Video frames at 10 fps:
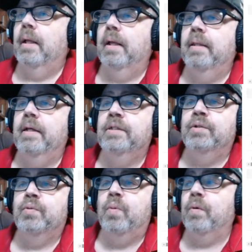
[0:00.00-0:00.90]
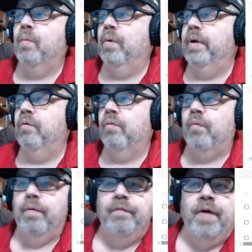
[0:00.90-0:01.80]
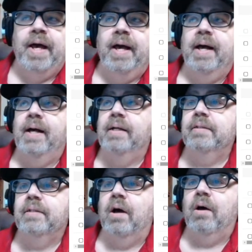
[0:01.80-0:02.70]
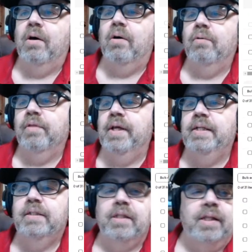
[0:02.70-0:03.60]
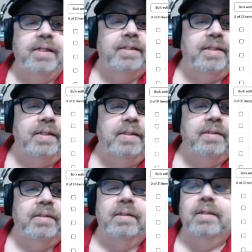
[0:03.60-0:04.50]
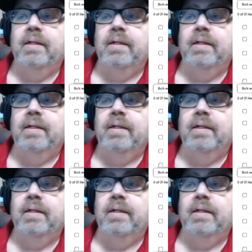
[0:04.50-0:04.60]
And this is where we're going to revise all these listings.